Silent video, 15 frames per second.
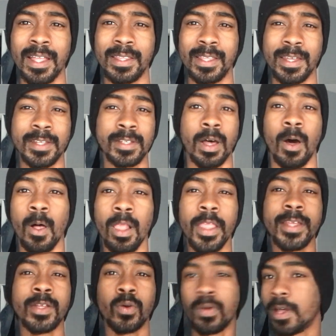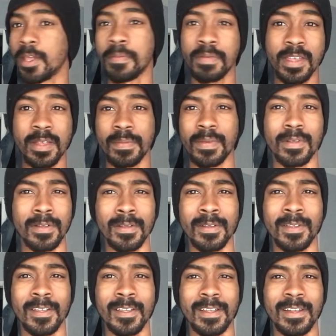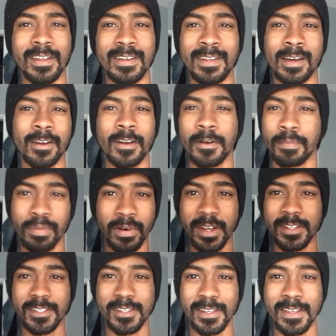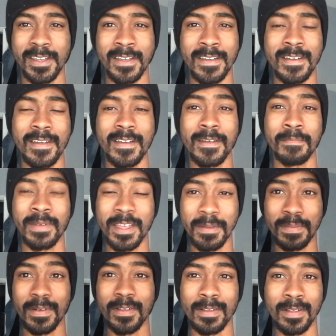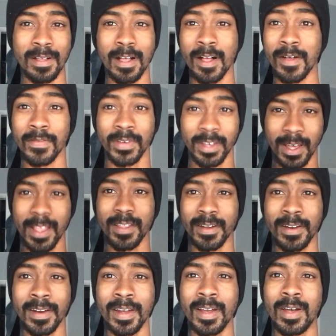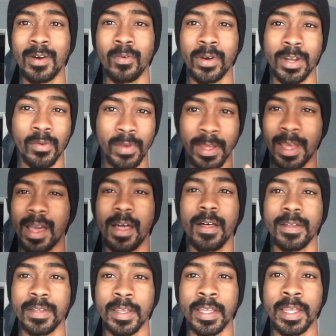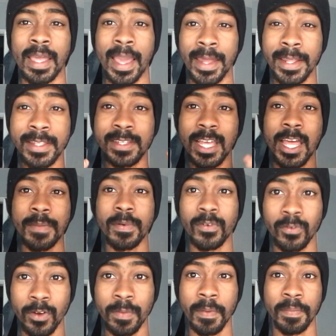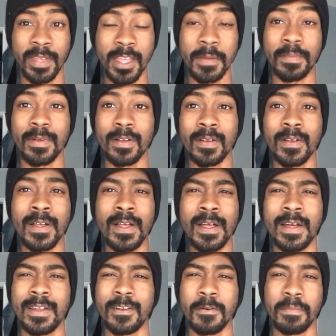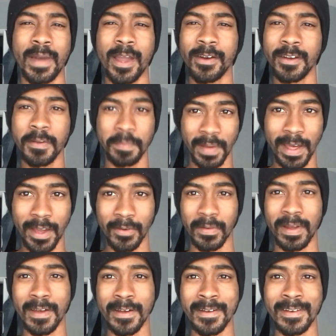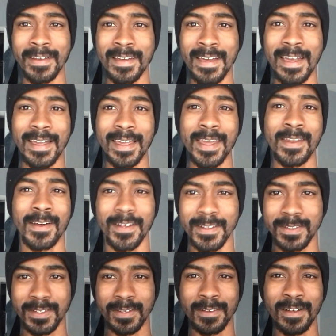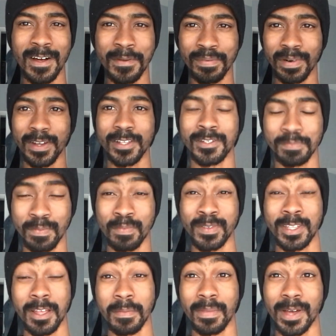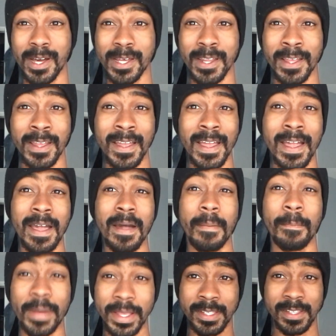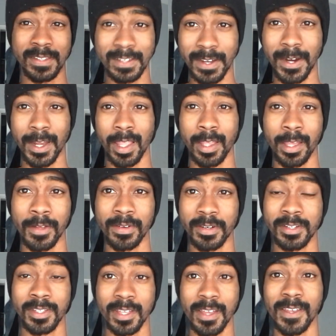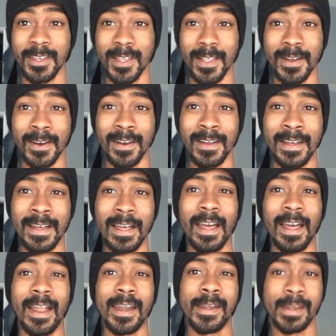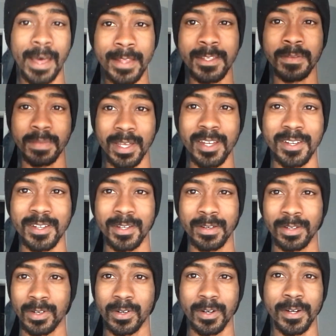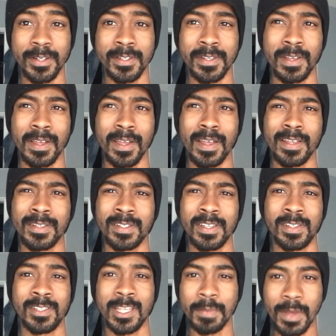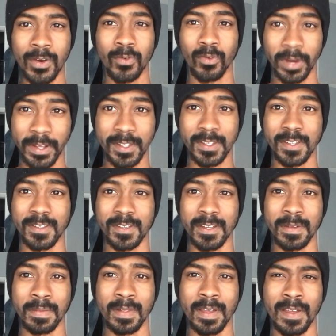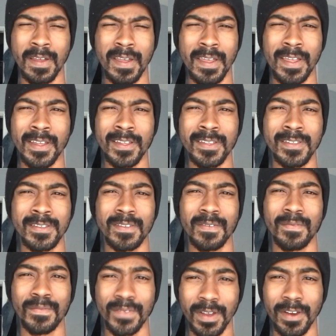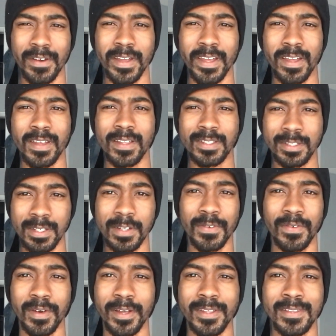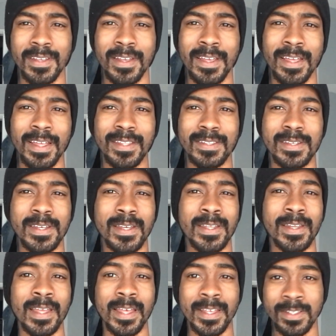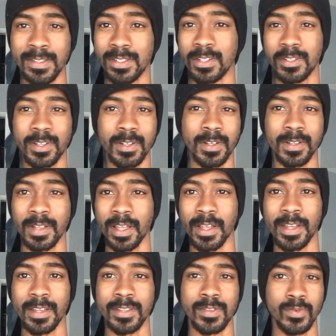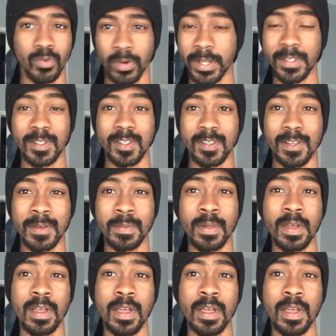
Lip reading: that it's only the white people that are oppressing people of color, when in reality, any type of group of people, no matter their background, can also oppress somebody based entirely of their skin color. Not to mention, of course, systemic racism is very different than institutionalized racism.